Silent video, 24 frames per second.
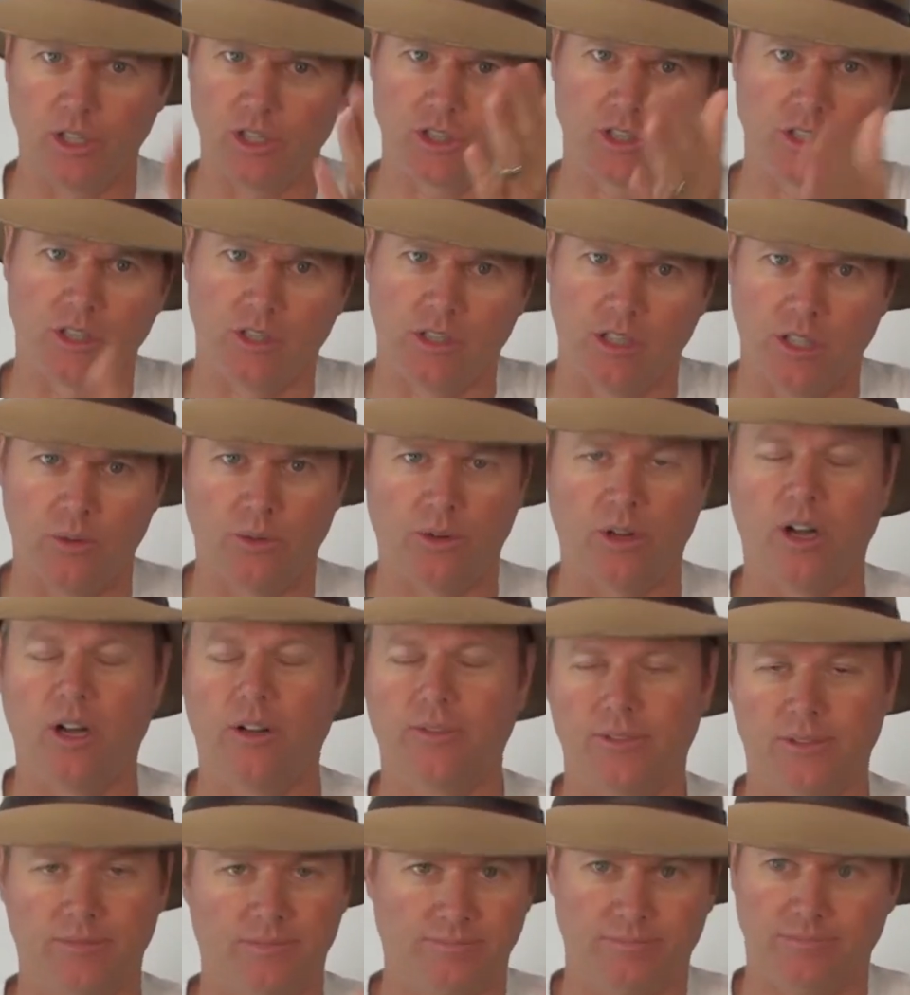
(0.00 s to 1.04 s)
It's going to load
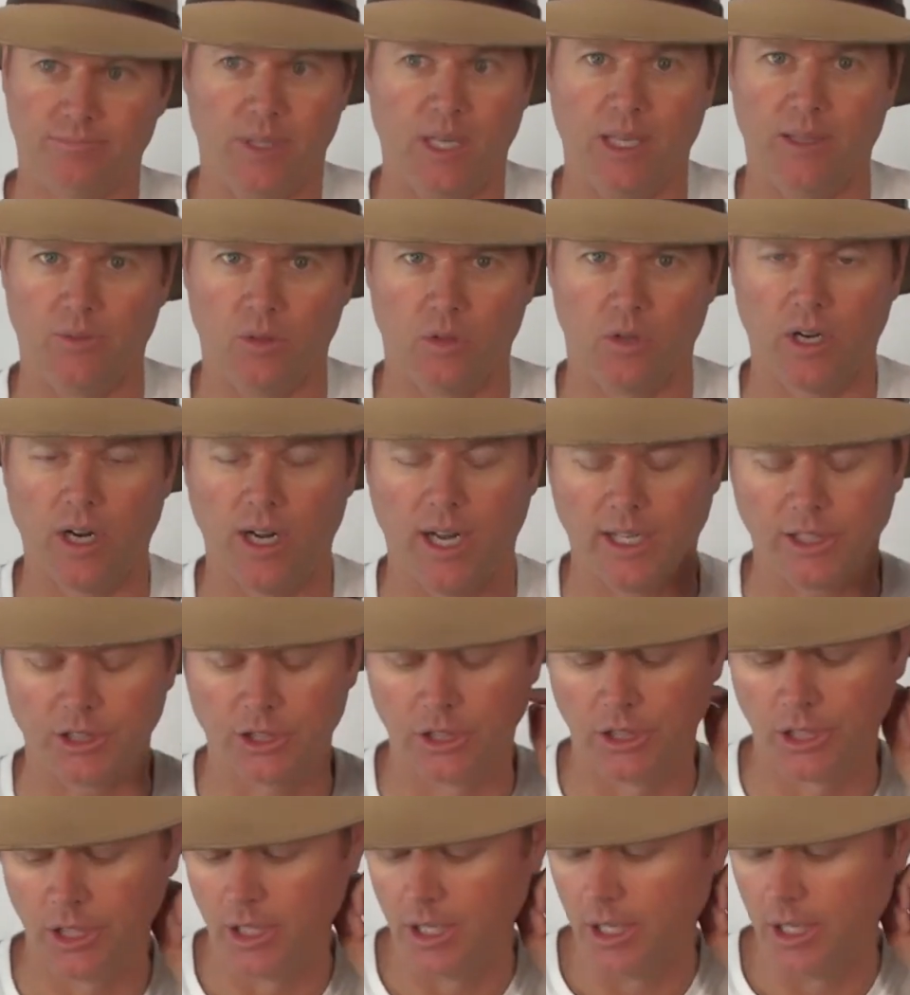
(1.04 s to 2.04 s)
off and may even crash.